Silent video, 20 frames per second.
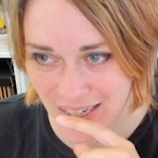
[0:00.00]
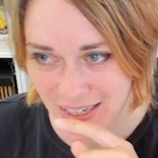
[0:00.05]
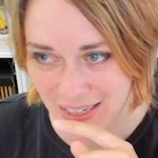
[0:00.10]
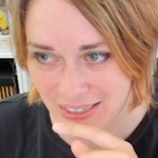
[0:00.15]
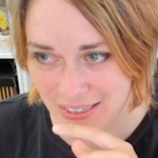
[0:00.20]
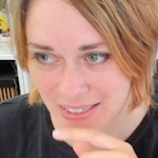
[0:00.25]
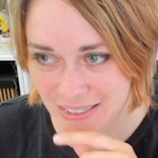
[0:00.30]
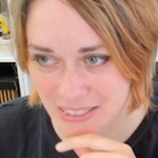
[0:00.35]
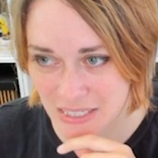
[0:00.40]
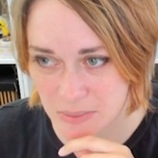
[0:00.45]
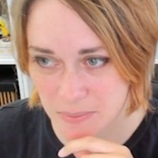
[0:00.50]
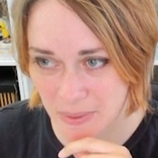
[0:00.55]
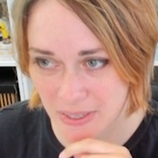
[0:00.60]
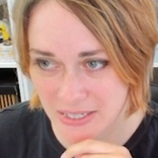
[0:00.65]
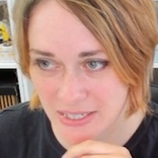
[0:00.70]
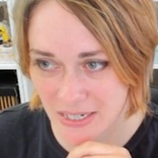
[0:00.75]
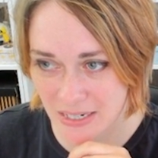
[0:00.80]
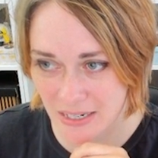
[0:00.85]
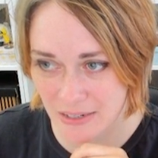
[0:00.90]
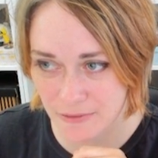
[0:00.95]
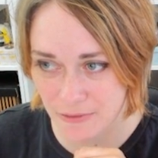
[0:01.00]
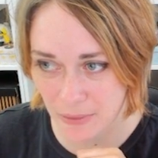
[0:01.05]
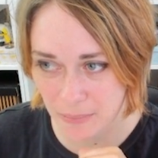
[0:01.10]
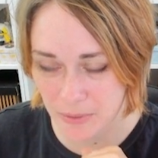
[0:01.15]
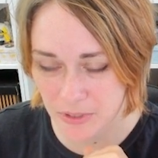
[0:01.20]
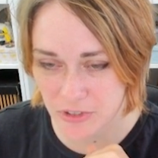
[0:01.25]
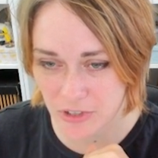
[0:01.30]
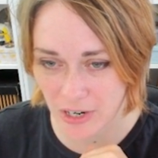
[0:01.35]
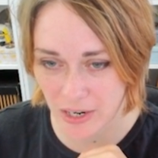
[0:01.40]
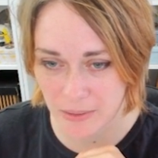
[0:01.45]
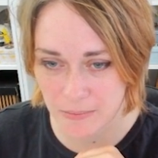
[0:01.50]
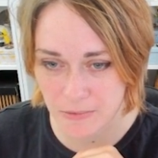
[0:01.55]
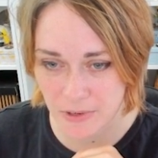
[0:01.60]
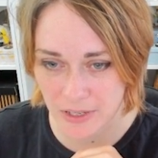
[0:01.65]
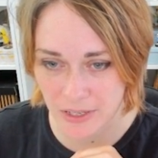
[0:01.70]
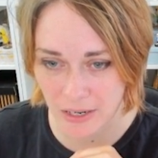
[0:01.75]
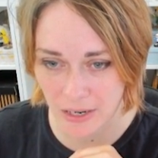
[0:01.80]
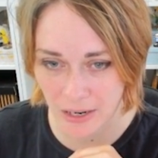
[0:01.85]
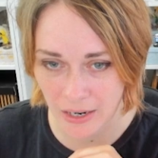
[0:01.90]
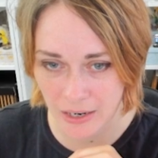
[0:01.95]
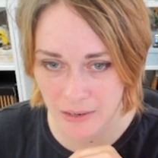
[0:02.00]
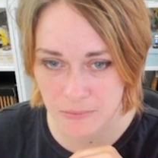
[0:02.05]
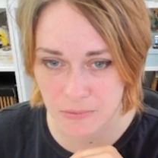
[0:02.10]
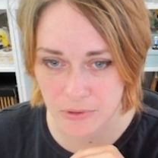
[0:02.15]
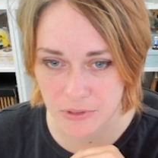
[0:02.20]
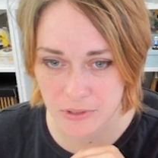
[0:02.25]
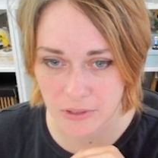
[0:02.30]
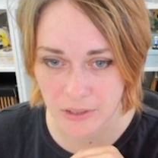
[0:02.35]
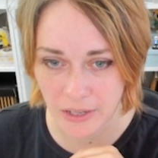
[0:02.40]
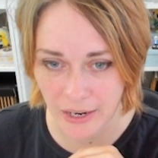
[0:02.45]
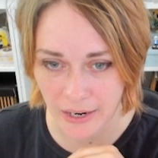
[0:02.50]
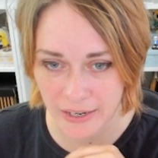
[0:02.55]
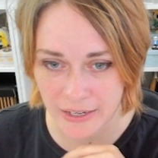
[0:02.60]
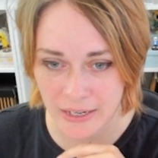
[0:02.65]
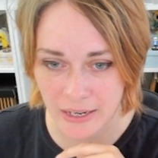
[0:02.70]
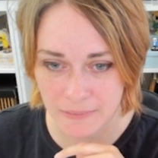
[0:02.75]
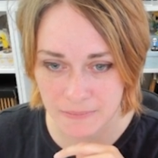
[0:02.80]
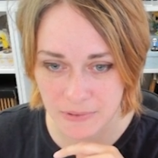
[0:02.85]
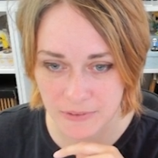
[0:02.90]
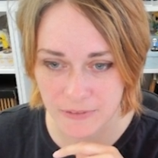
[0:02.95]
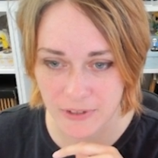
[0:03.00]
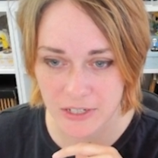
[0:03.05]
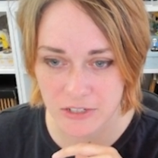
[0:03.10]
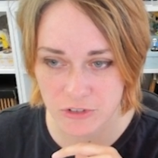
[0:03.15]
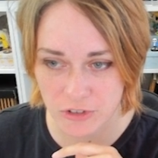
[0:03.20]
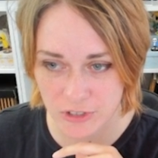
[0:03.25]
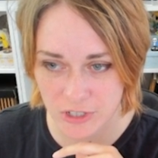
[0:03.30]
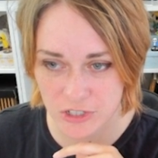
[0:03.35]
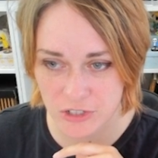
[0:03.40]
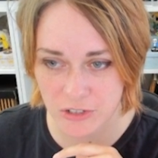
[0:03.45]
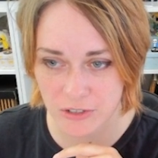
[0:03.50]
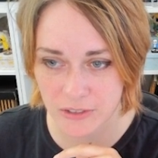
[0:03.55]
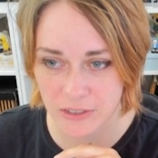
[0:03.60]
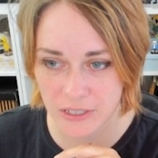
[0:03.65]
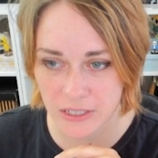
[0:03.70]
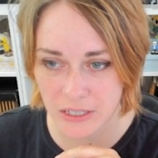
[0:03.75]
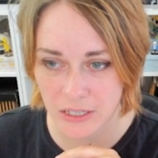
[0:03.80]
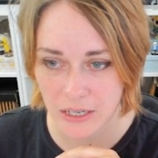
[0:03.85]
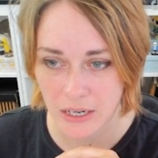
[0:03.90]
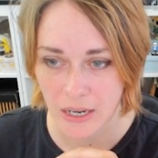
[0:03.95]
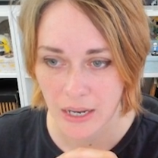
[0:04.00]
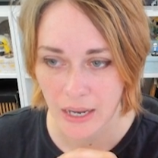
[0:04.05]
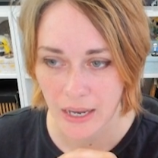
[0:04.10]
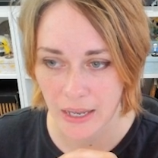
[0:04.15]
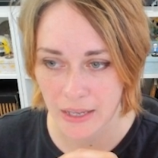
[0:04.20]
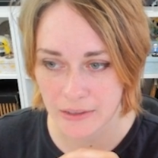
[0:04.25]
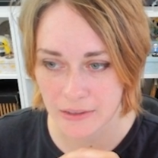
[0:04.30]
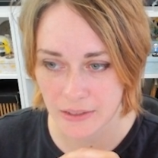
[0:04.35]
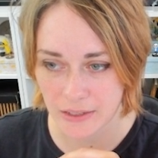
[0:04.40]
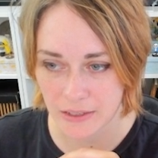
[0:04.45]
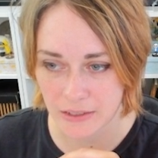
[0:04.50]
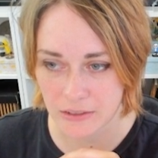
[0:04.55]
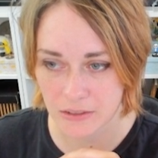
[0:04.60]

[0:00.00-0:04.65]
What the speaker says: this is basically from the time when I would line everything traditionally and then